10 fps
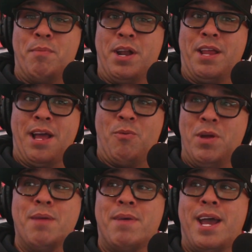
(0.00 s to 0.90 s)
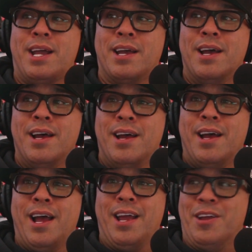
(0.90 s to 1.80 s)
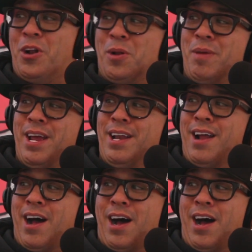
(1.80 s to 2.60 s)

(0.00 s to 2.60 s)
with the money that we make. You know what I mean?